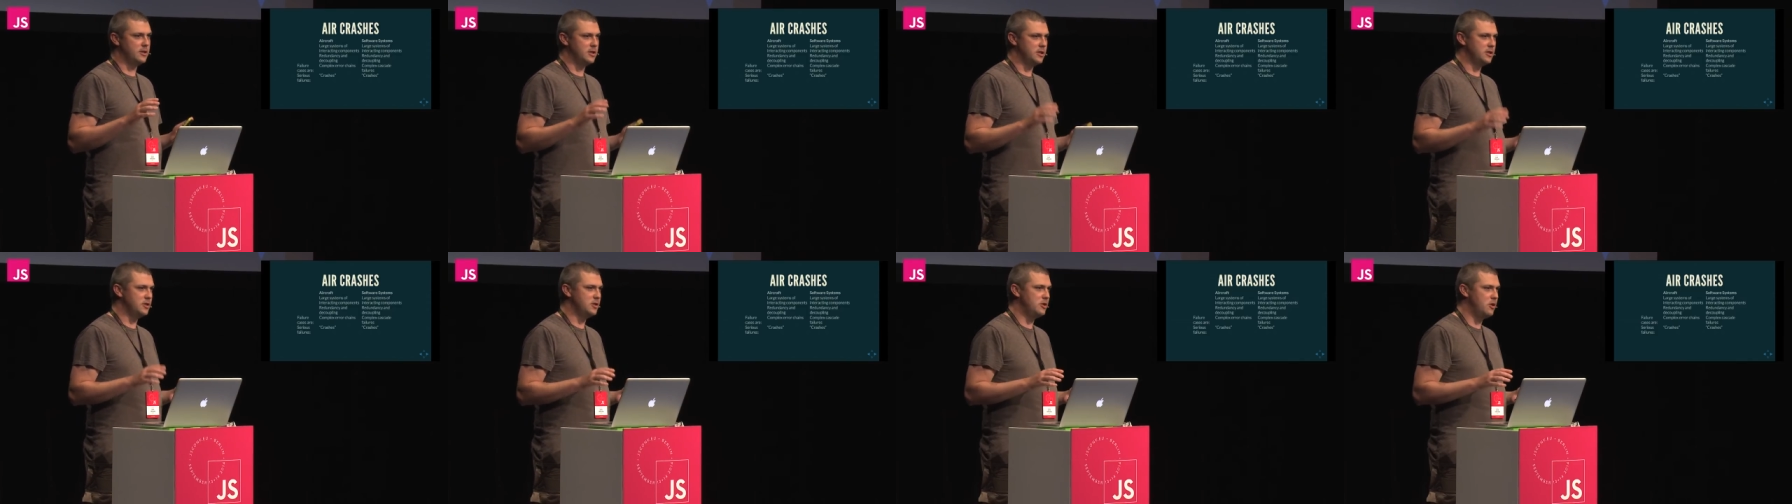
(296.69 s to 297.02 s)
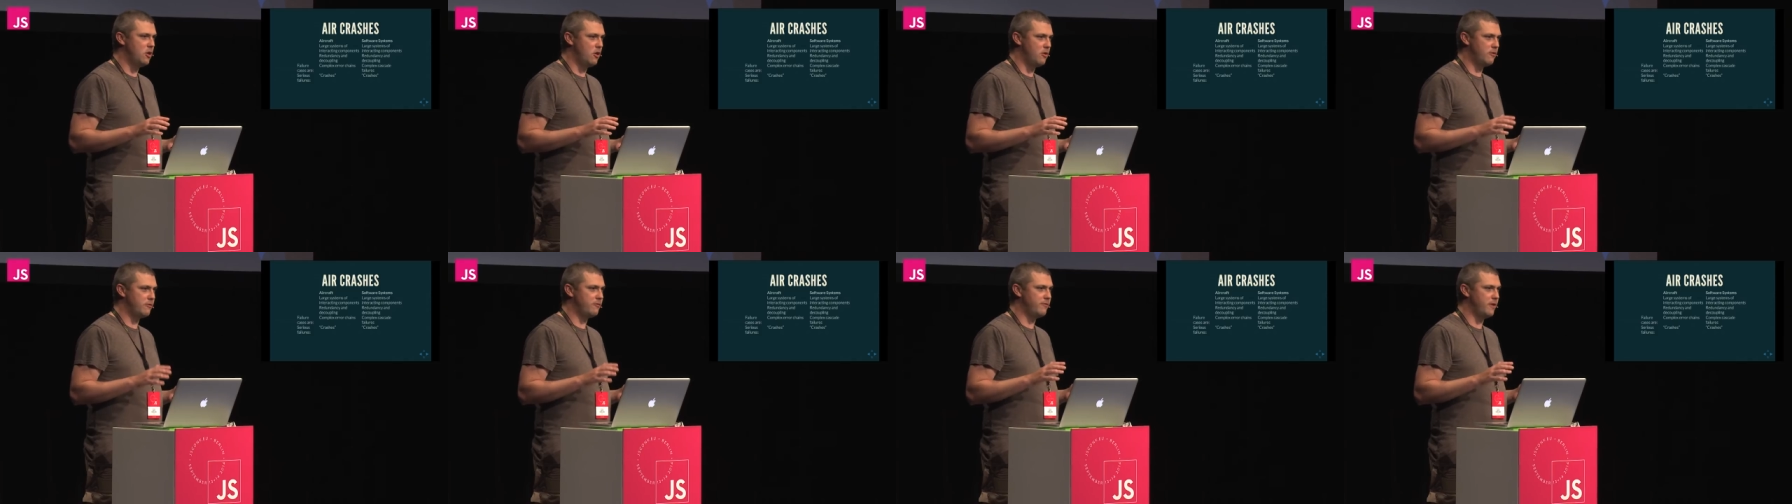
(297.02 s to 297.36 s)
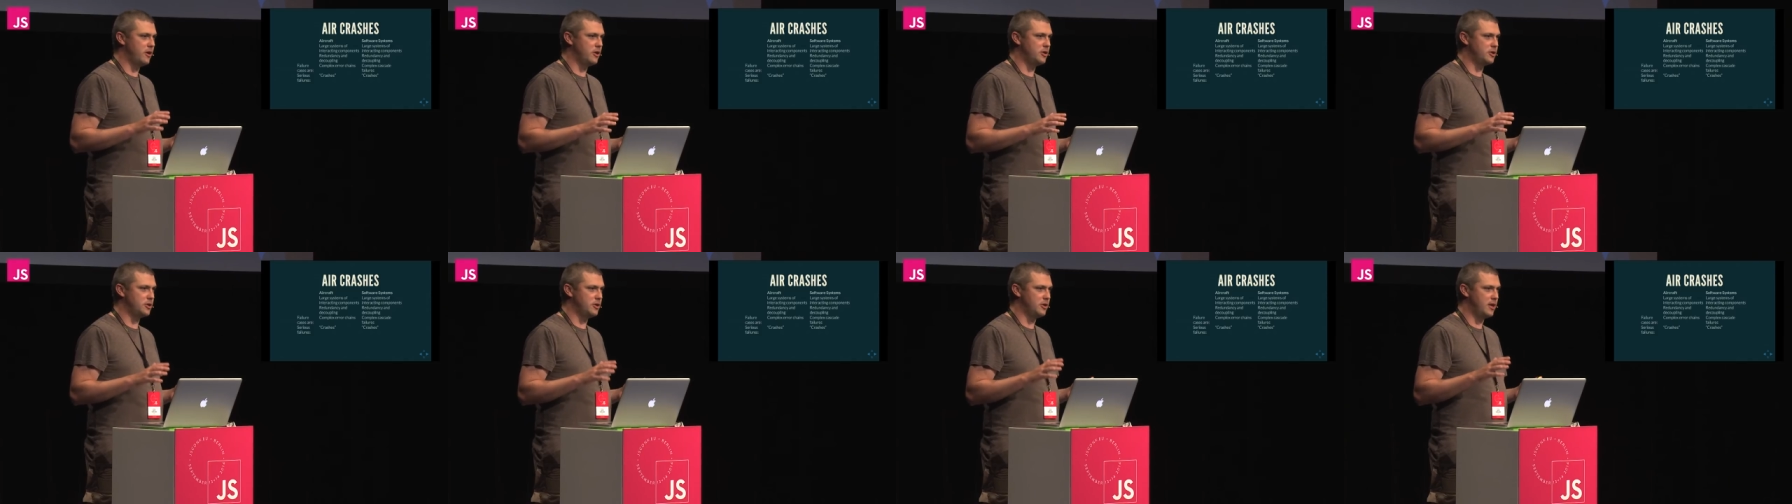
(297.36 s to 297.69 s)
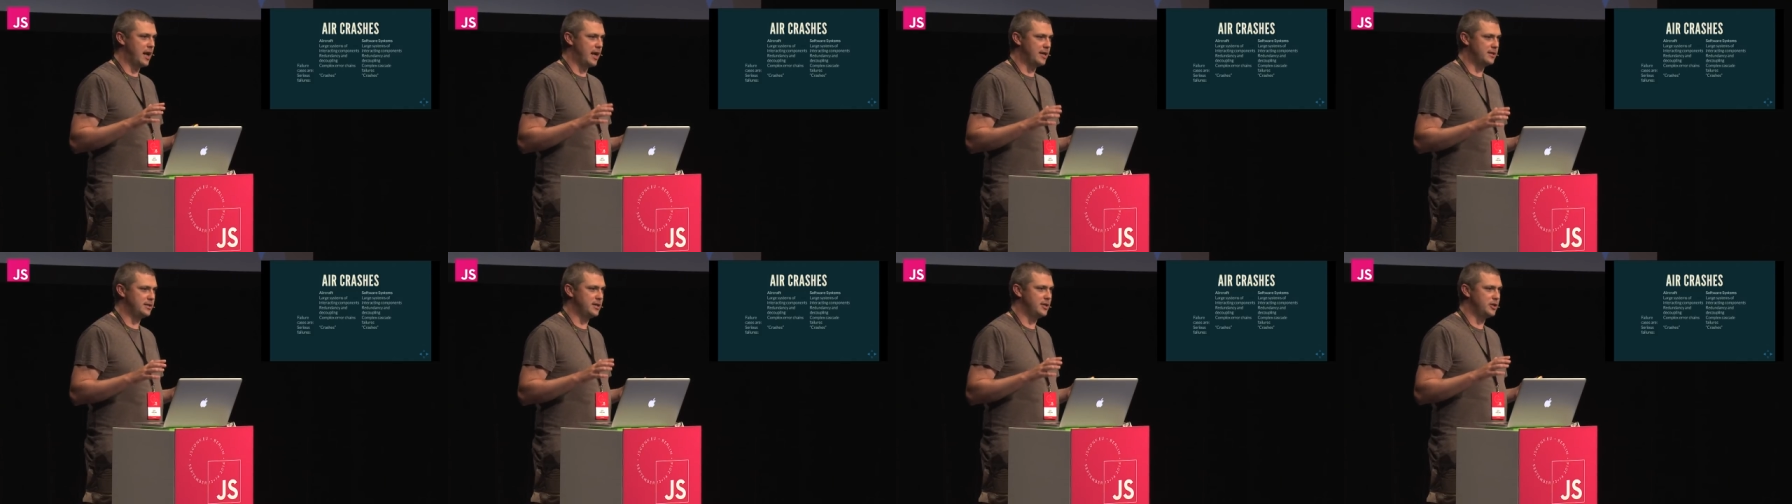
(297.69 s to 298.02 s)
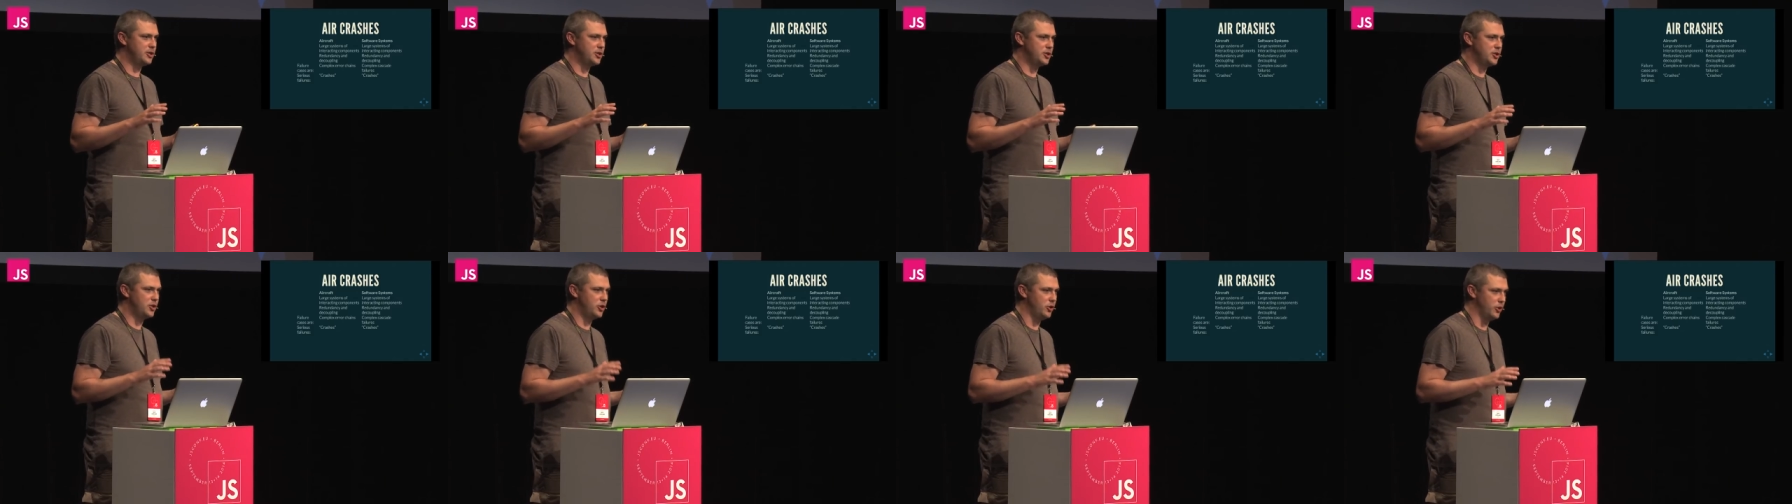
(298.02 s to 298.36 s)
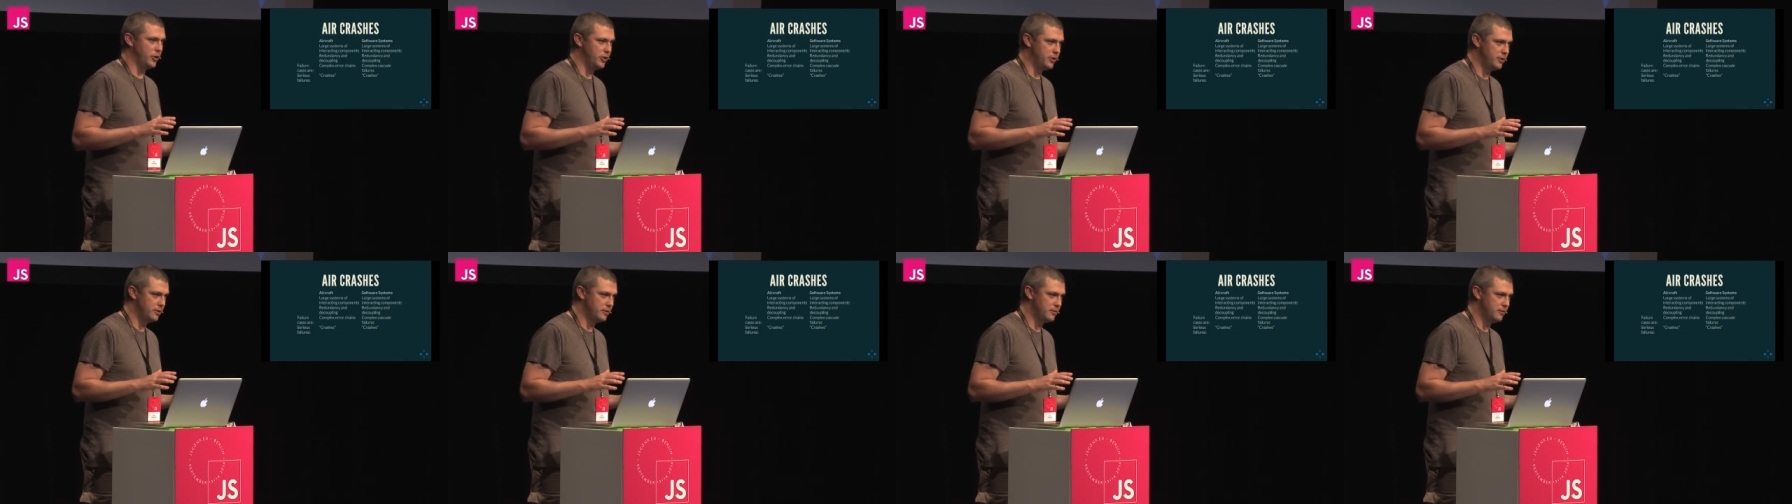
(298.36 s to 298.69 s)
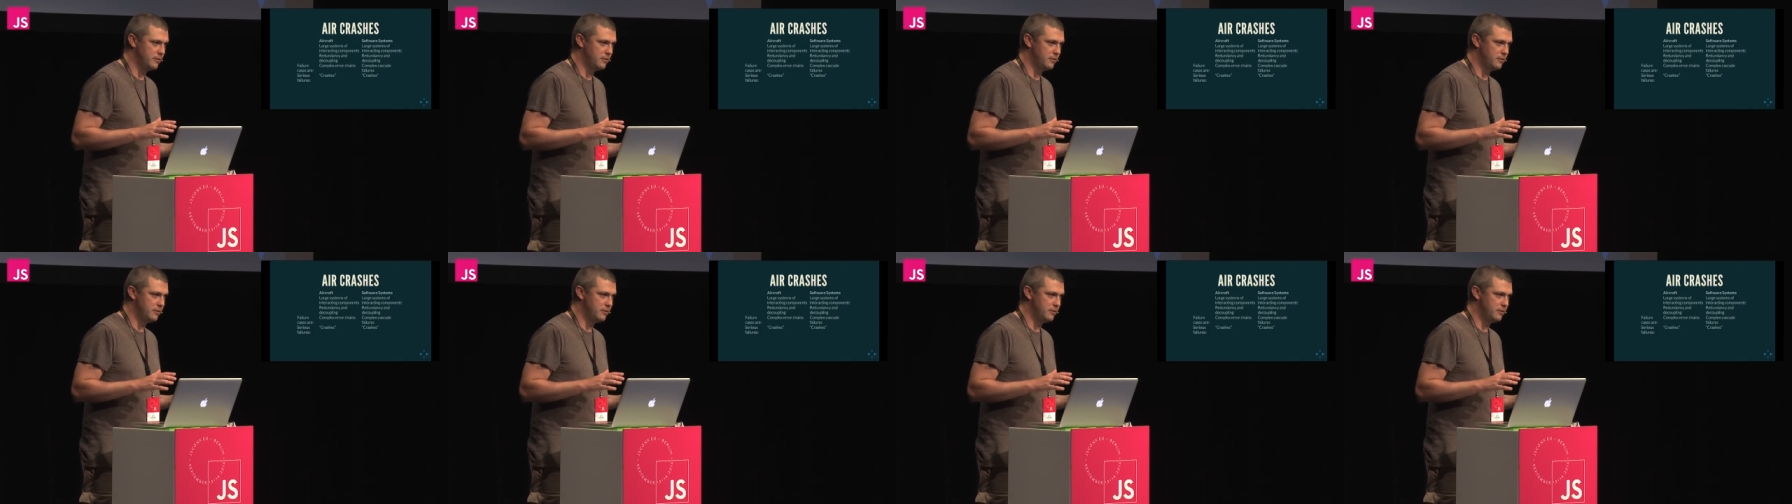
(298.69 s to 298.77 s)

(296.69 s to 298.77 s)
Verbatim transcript: does not function as it should,